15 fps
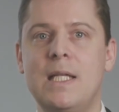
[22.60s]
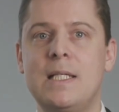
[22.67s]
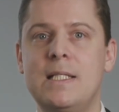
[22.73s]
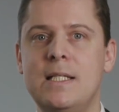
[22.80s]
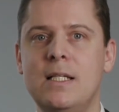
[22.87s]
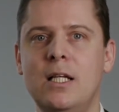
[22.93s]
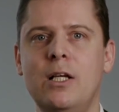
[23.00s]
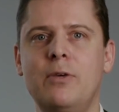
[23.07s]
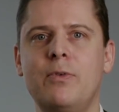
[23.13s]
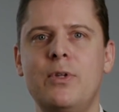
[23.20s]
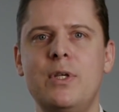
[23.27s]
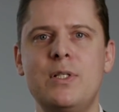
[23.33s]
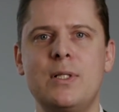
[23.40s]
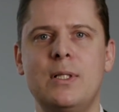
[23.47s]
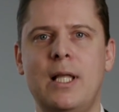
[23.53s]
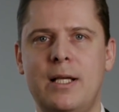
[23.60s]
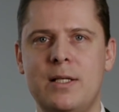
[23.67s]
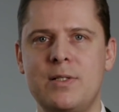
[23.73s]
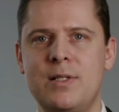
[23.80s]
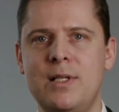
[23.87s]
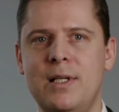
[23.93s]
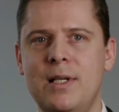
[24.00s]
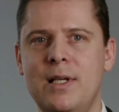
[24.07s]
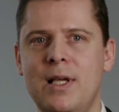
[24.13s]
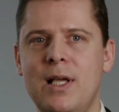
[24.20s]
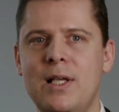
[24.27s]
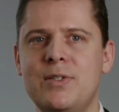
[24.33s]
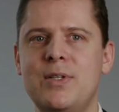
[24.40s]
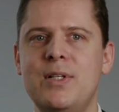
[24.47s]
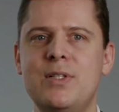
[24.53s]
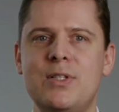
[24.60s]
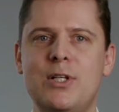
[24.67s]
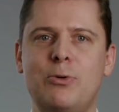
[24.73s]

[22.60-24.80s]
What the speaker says: Dealing with this legacy since the